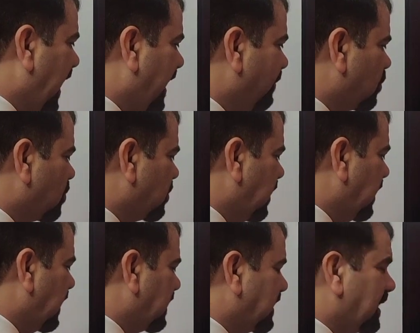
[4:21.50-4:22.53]
have to see
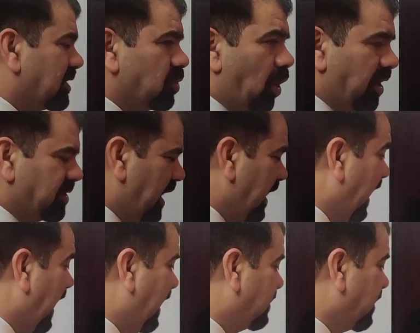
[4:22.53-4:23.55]
in this Yolk Sac,
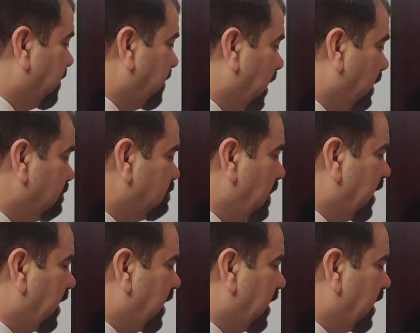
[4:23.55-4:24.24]
and the number